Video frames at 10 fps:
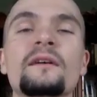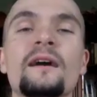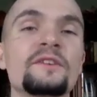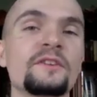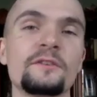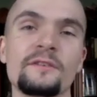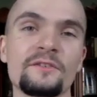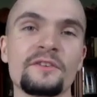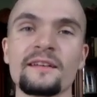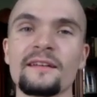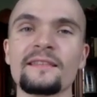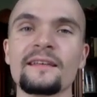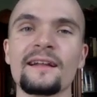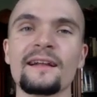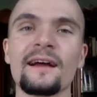I just say it like
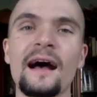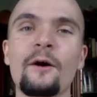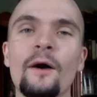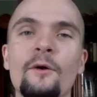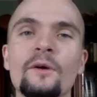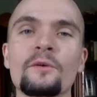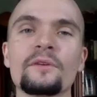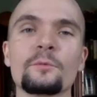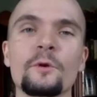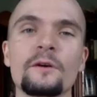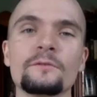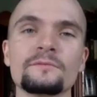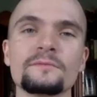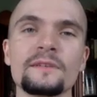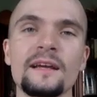that. How goes it, bro?
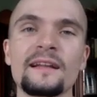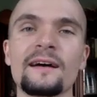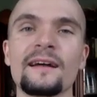And I'll